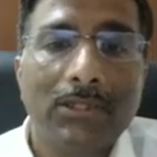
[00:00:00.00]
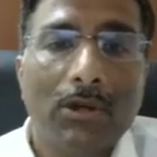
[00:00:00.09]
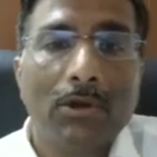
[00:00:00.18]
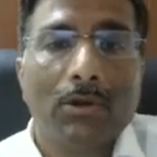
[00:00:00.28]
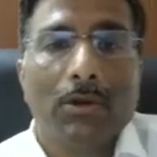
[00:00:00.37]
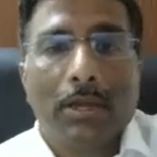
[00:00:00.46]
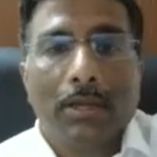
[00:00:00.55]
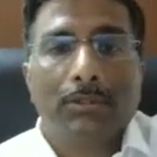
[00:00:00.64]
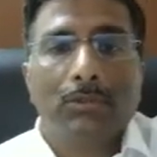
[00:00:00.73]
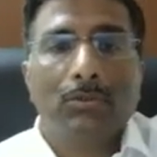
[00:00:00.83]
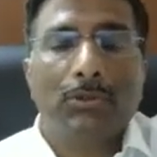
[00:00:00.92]
So
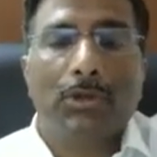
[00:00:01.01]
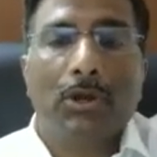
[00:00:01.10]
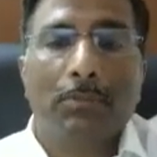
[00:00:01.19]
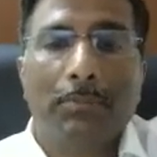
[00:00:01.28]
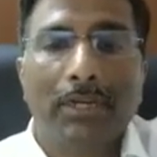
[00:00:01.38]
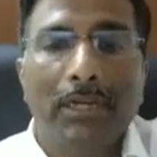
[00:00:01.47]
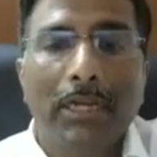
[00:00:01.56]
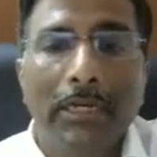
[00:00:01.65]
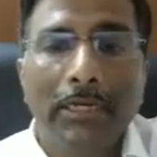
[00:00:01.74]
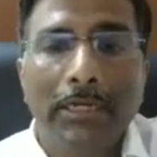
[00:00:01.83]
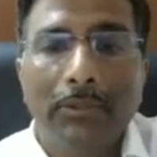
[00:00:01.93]

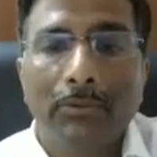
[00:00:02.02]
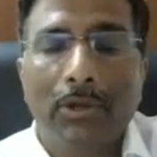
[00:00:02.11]
particularly to